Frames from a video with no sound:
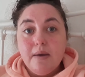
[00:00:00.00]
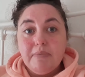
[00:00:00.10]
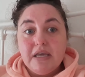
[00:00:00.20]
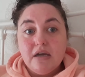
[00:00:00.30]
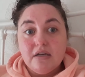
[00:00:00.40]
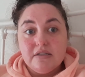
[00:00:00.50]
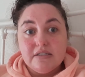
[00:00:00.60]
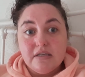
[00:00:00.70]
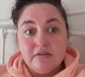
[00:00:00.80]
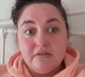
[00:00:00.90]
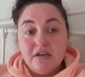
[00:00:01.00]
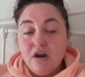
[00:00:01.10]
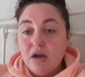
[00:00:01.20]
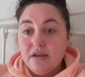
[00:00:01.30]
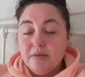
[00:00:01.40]
because there
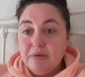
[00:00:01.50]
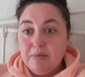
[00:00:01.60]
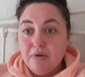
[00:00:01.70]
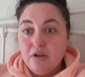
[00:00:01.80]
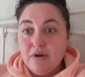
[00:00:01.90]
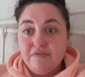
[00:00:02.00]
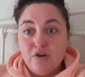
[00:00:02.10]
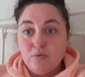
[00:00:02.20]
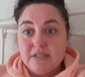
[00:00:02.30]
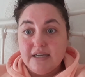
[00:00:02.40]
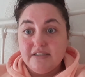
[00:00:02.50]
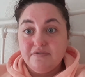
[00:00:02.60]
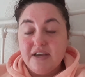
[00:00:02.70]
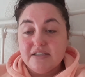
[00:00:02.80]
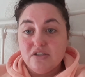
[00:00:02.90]
are other people who have no side
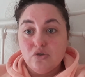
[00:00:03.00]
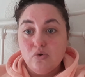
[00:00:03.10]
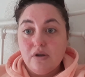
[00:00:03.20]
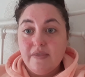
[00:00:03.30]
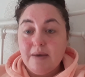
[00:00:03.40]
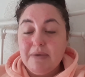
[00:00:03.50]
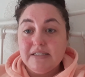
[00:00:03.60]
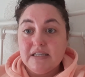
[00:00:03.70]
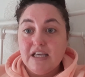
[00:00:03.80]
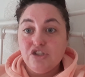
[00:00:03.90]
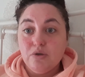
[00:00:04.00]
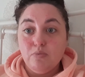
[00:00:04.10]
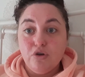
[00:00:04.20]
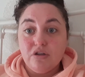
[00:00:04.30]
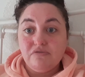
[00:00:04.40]
effects at all, and that medication
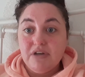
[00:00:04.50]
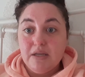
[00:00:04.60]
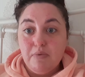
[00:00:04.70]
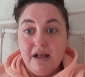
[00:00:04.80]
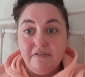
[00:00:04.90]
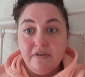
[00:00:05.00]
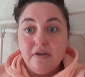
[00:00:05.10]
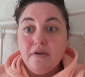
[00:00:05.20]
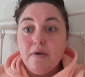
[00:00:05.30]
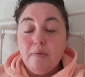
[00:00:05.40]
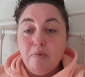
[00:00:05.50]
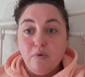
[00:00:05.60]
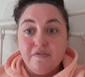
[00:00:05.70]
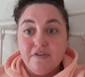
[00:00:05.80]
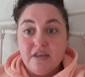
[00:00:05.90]
works really well,
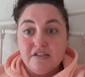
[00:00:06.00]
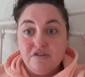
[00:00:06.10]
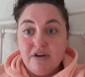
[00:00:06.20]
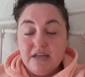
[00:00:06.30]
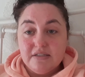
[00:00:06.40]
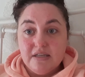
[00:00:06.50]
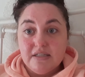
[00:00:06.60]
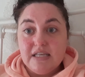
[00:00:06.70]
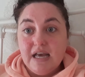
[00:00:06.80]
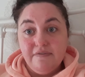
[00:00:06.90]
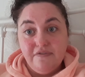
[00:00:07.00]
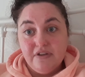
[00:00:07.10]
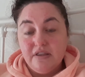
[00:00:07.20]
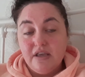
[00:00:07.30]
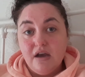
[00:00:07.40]
both for the psoriasis and
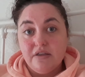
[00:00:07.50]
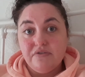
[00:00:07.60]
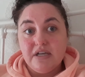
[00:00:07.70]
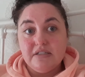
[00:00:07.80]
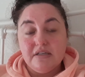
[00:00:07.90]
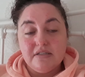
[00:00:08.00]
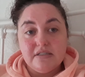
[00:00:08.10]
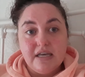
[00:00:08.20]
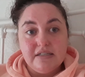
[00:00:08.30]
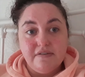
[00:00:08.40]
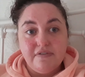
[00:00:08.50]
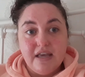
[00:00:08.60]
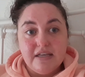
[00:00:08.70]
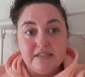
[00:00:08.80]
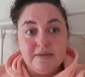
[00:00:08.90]
for the arthritis side of
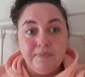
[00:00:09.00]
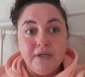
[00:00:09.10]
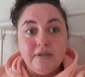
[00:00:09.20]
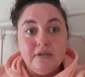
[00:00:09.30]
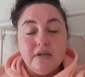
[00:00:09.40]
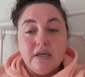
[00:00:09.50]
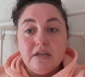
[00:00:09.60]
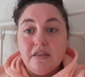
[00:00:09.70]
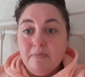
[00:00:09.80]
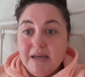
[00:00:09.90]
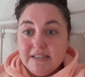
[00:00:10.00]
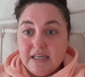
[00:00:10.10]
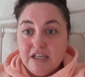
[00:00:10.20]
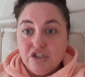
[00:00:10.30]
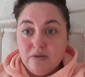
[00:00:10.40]
things. Another
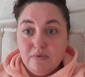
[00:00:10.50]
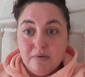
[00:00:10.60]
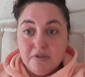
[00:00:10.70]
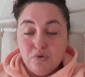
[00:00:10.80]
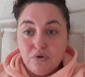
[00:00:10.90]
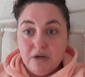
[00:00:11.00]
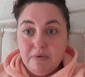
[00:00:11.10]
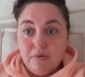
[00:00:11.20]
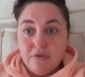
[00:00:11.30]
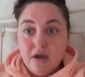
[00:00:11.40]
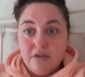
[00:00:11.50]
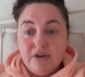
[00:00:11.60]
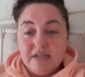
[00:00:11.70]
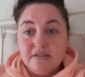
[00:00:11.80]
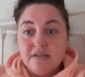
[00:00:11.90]
medication, while we're talking about the
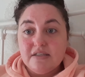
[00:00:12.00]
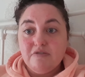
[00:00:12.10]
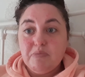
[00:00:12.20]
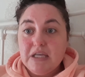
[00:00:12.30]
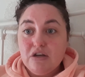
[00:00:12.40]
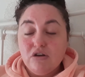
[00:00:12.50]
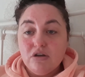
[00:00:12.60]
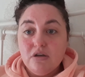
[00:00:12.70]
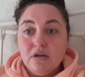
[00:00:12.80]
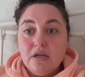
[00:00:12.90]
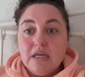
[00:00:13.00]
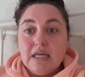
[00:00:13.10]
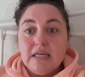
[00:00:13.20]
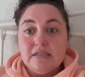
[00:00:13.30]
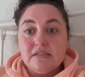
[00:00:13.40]
arthritis, I've been on
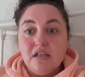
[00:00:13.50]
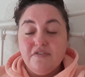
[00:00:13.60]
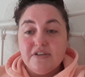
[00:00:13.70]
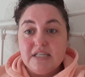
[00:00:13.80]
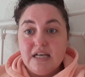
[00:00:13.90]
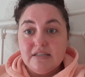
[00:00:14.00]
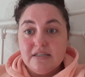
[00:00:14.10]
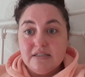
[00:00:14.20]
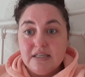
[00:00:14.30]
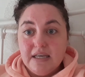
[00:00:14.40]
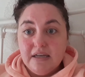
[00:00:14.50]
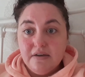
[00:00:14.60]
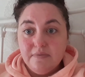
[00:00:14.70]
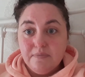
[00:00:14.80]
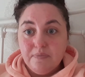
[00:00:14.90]
is sulfasalazine.
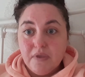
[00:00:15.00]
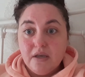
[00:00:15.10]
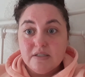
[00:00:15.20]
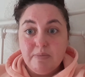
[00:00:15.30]
It's